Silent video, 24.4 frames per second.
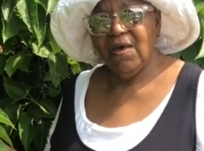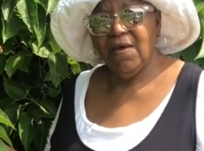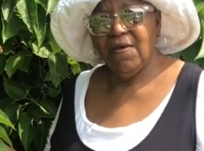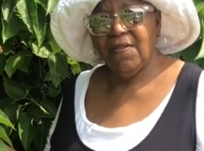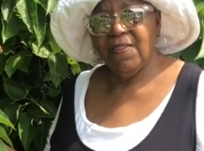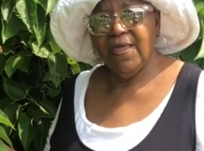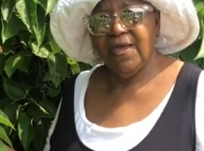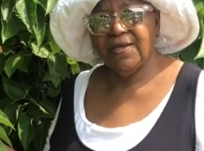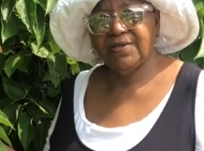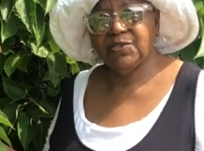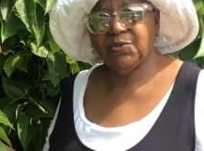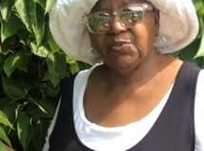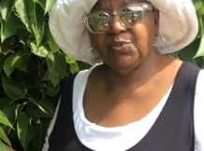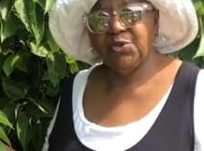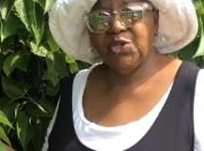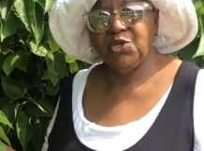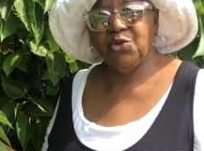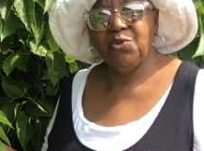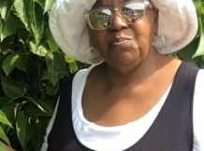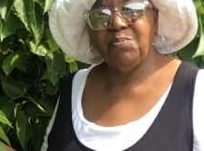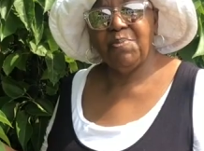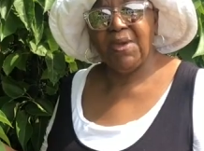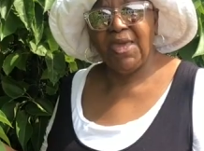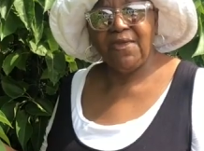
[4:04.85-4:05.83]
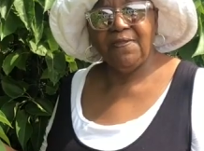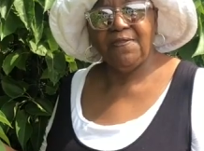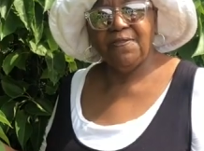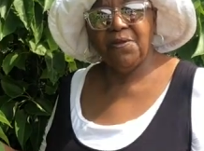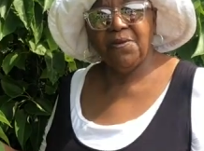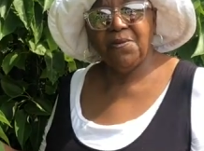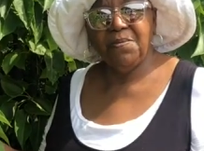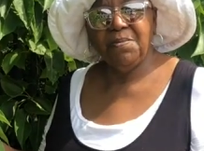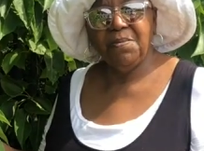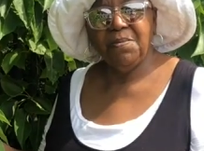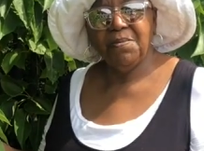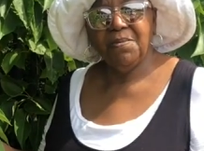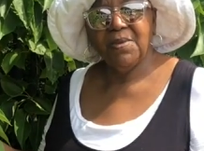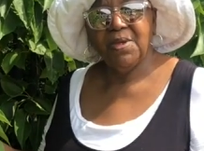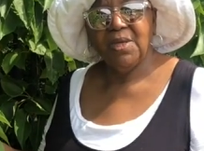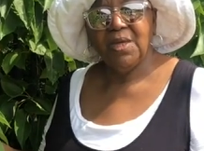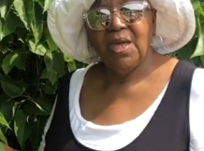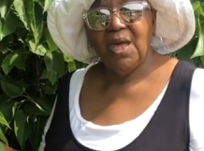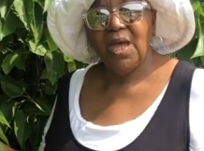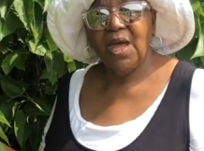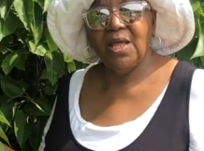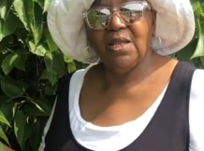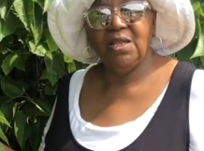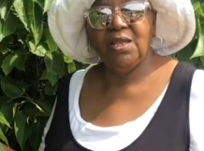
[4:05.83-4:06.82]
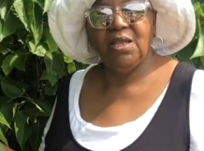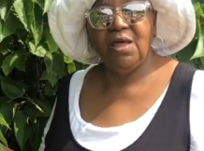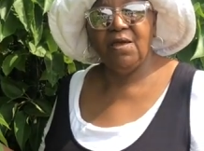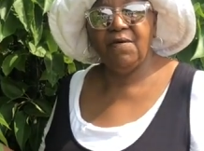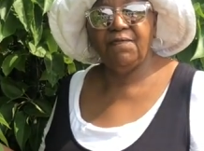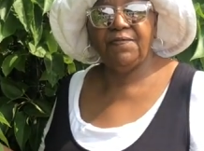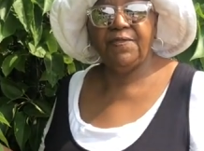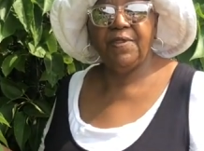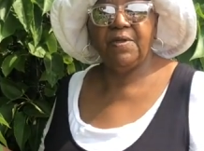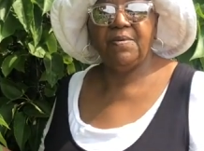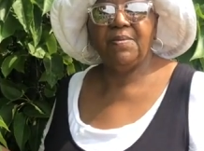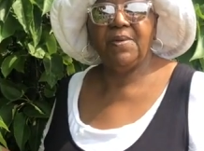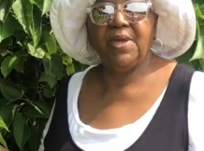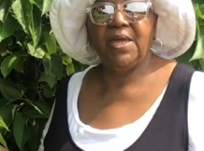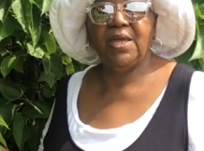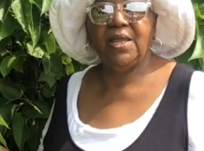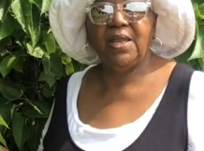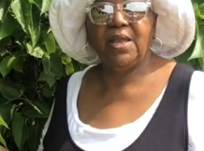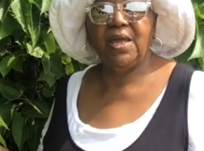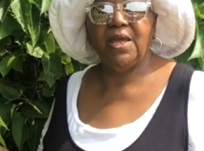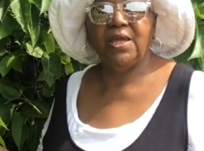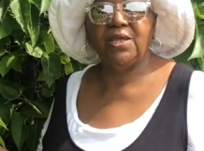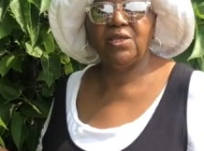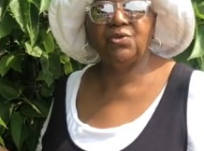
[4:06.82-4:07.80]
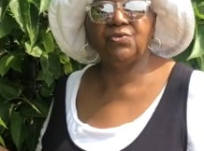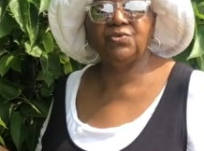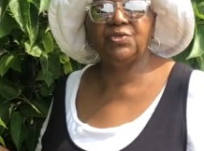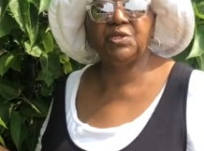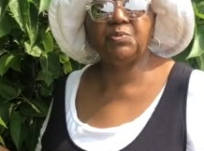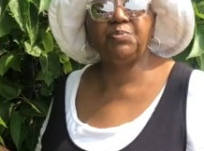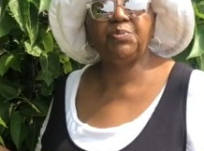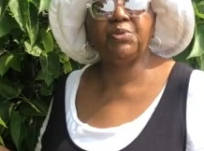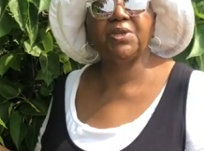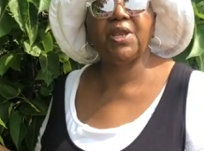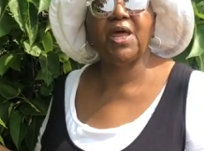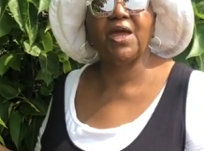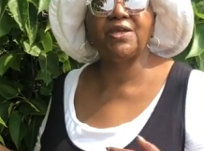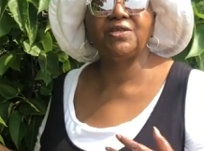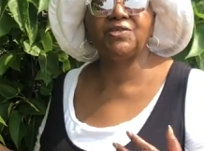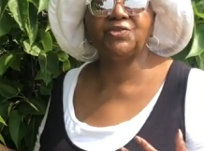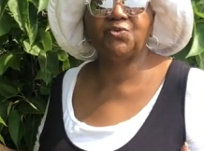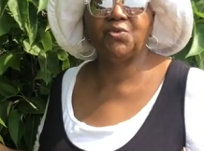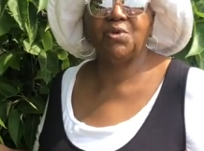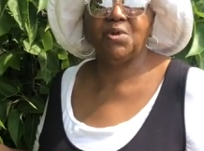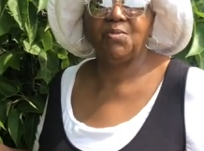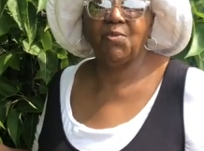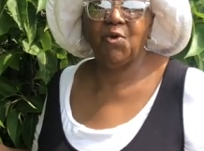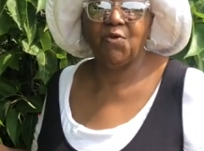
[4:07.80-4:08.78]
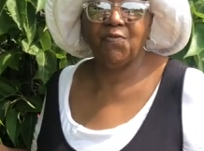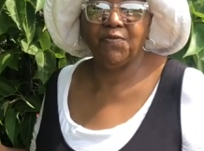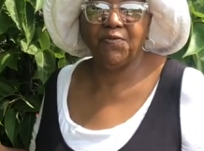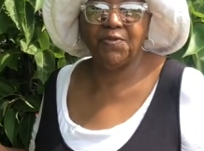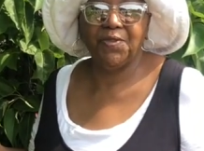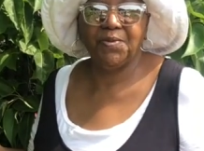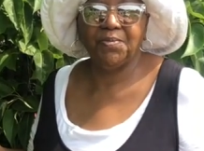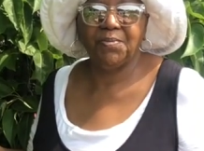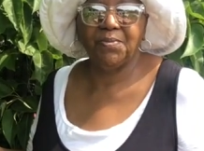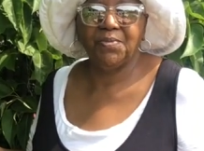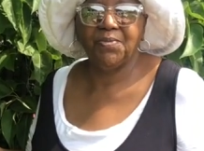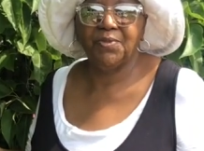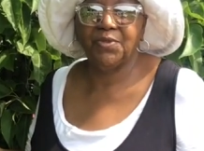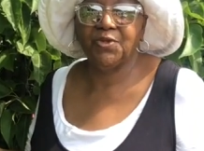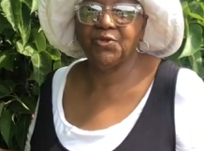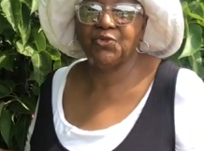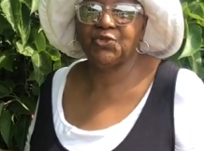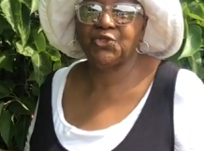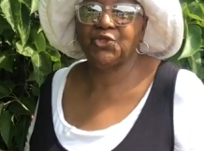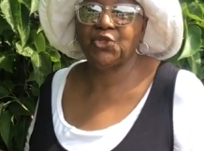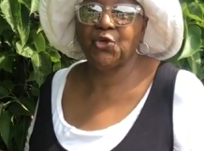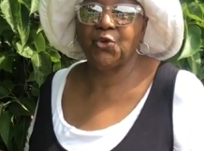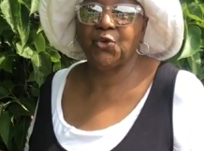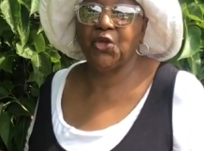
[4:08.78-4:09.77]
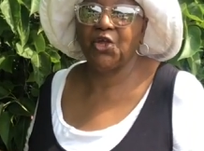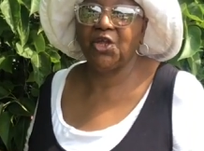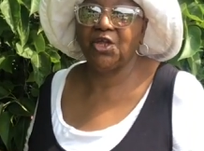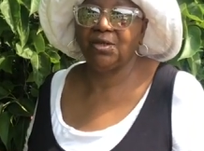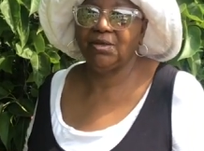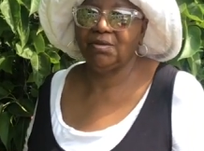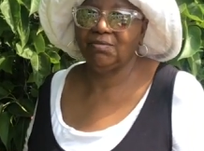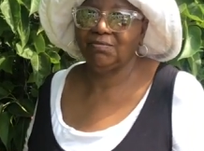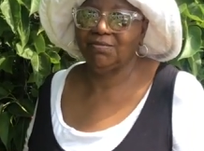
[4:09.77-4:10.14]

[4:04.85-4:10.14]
That's when you bake them. I love them, and I usually put ice cream over them. They're so good.